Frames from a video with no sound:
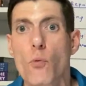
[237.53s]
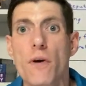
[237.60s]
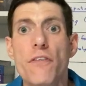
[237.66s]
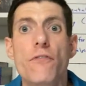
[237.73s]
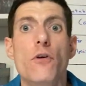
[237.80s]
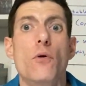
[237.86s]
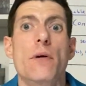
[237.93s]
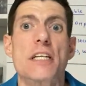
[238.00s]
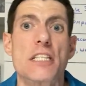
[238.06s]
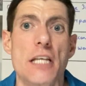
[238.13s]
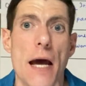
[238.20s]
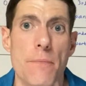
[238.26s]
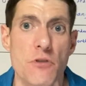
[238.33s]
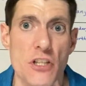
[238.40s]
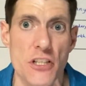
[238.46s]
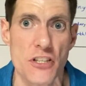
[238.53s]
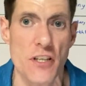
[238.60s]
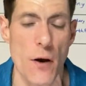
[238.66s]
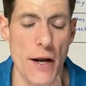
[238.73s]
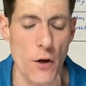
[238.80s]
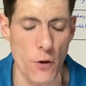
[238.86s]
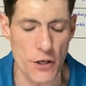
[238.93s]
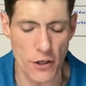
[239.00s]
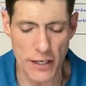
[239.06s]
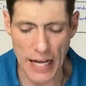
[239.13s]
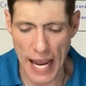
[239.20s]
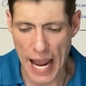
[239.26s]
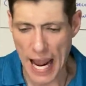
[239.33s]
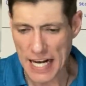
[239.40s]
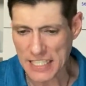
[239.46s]
with few exceptions. Now, I know what you're going
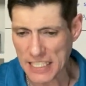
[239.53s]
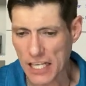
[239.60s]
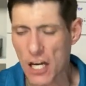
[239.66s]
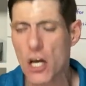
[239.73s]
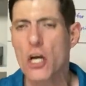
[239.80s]
to ask.